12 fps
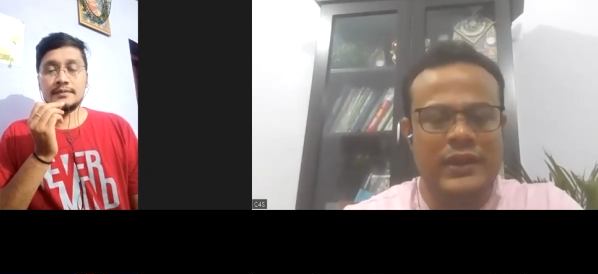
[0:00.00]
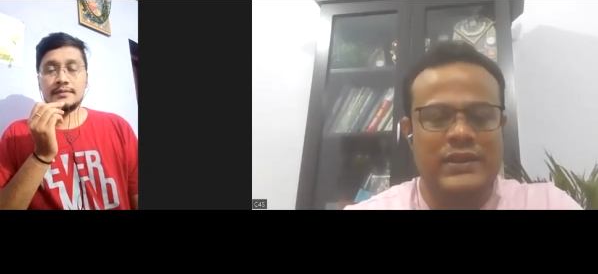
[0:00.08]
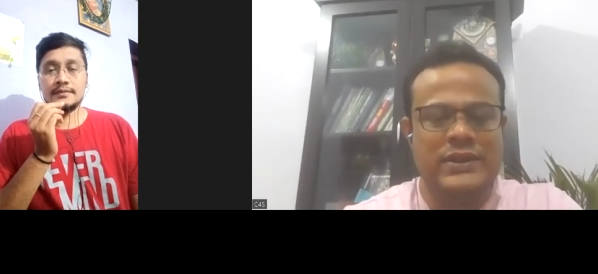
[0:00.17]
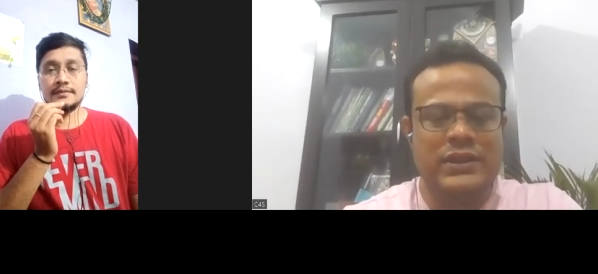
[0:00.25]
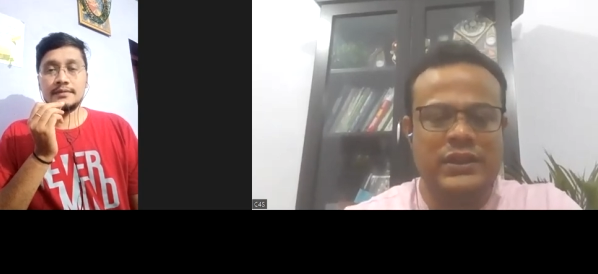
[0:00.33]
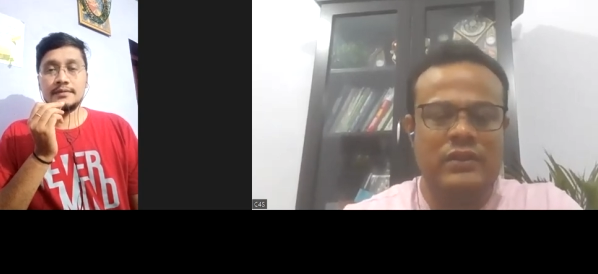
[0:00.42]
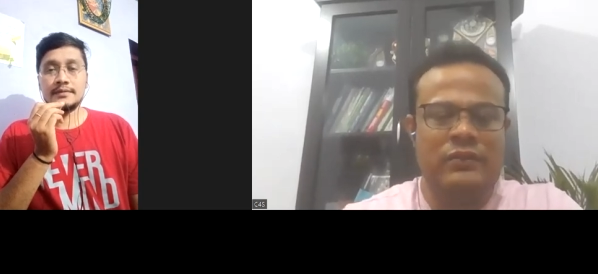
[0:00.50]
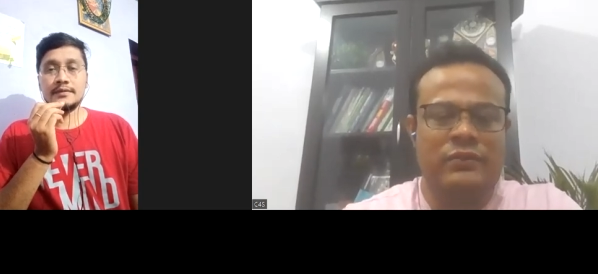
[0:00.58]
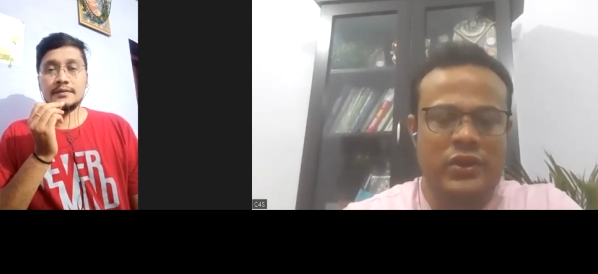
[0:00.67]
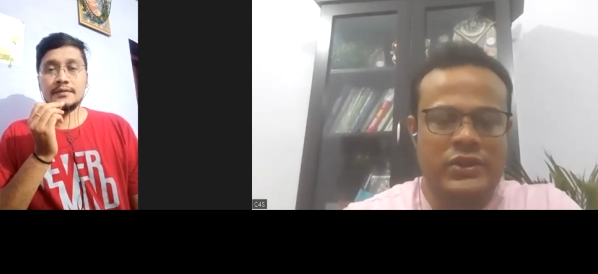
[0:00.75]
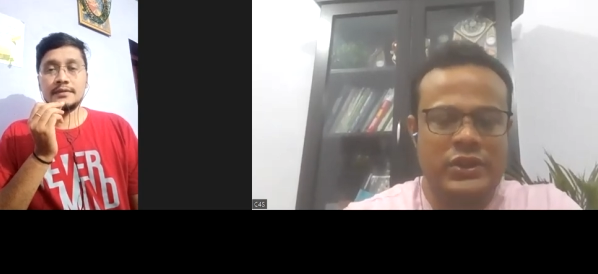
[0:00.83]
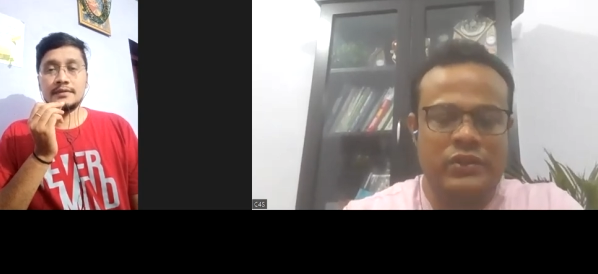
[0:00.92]
Speaker 1: next year
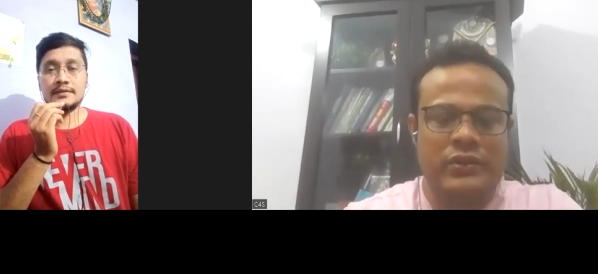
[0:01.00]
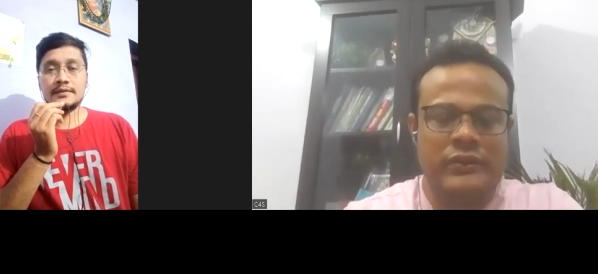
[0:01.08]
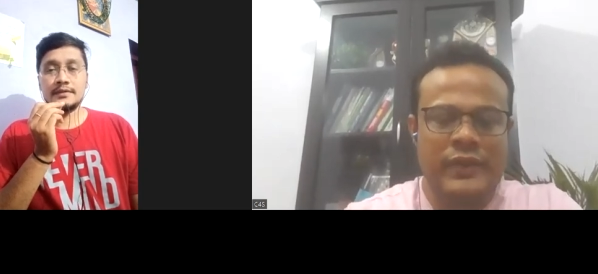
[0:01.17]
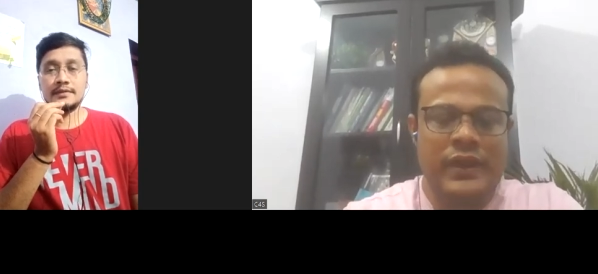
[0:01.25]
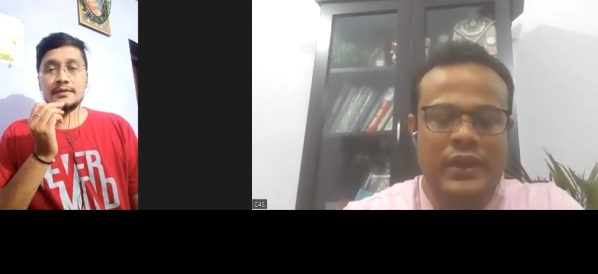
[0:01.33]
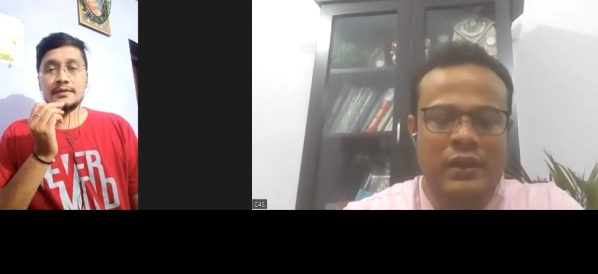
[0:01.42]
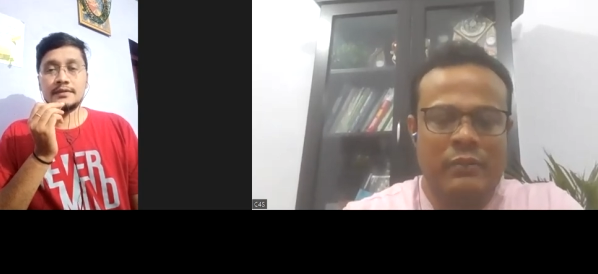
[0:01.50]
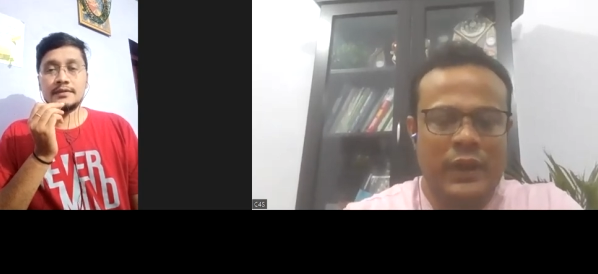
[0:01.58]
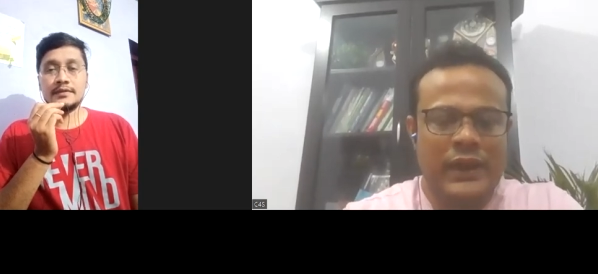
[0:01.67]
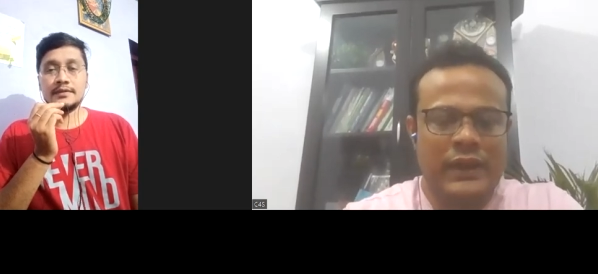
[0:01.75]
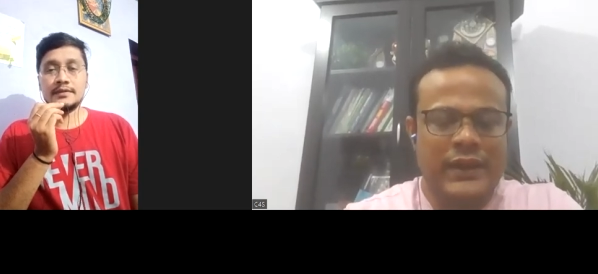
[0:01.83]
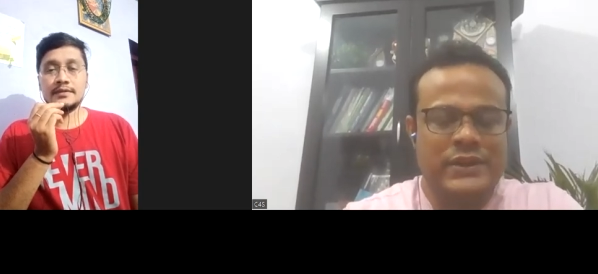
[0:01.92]
for sure. My